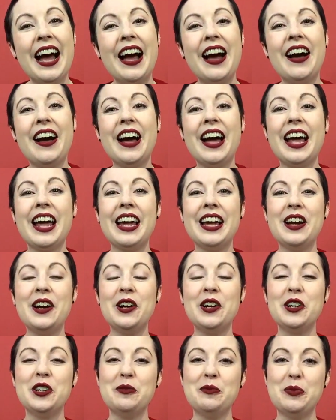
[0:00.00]
I
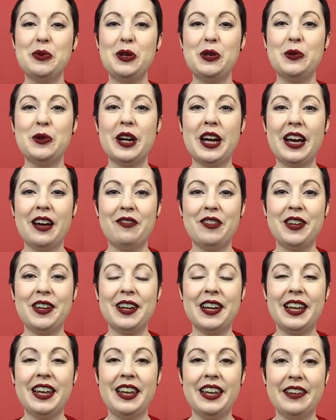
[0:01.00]
hope you are having
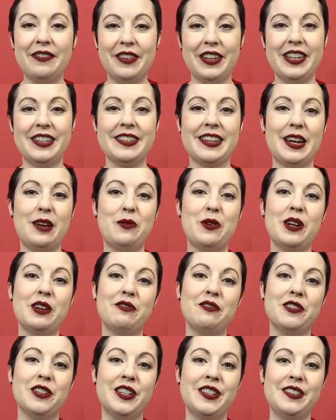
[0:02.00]
a lovely day,
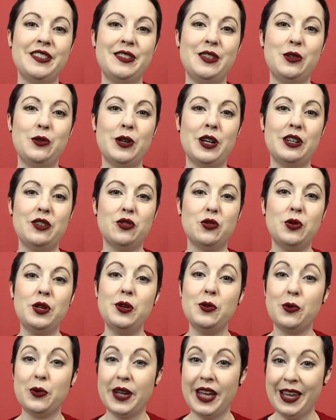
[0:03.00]
whatever it is you are
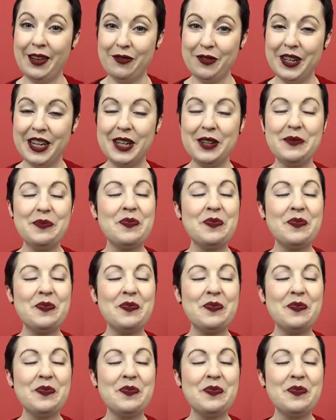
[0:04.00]
doing, or evening.